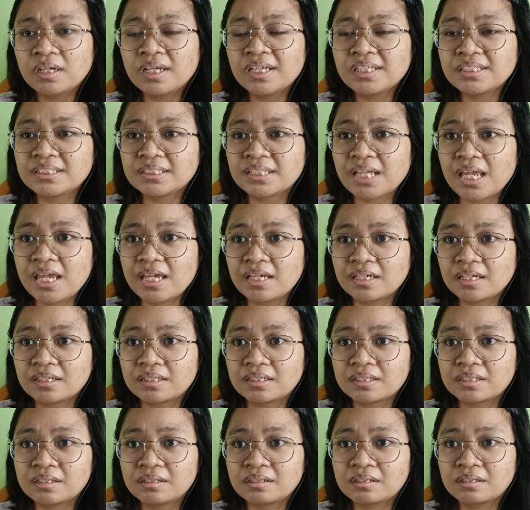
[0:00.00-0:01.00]
He's sick.
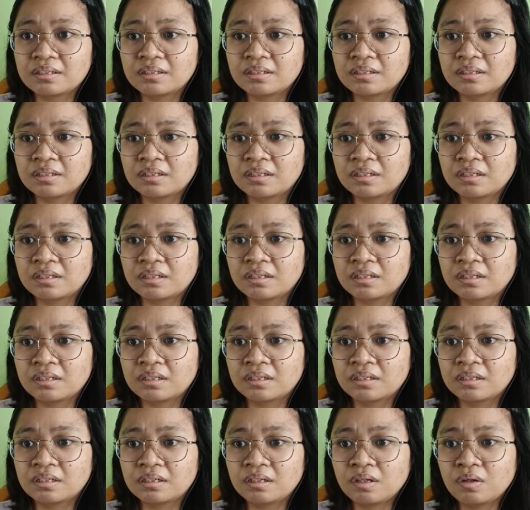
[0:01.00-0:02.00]

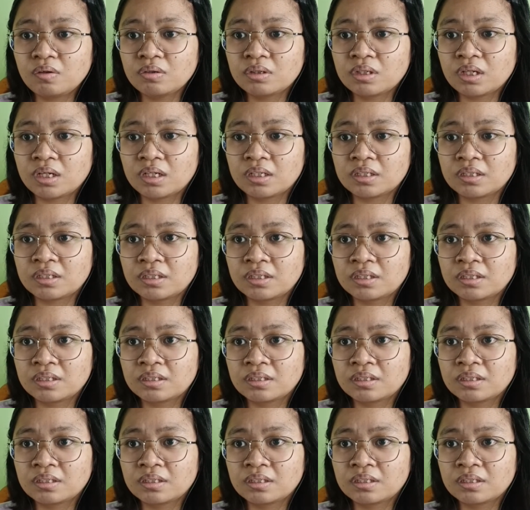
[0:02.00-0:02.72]
Oh god.